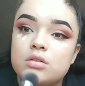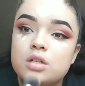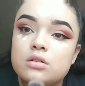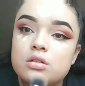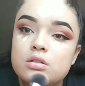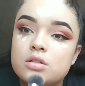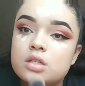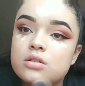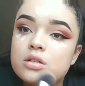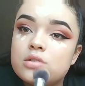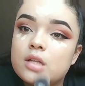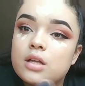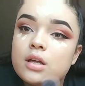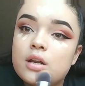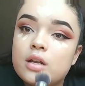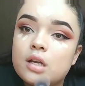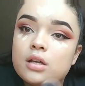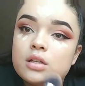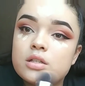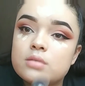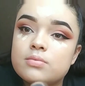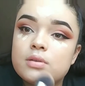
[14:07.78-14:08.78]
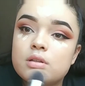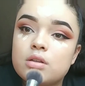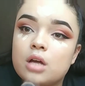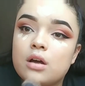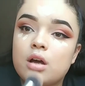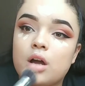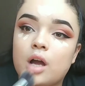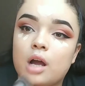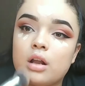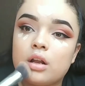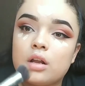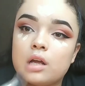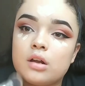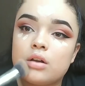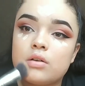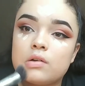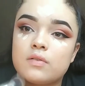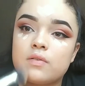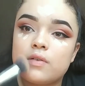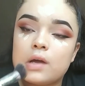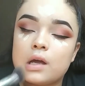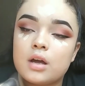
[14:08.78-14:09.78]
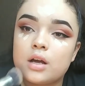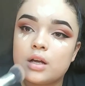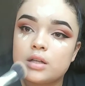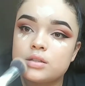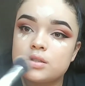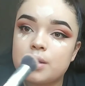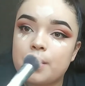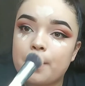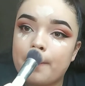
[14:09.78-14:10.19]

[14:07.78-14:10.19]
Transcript: See that it gives me the highlight effect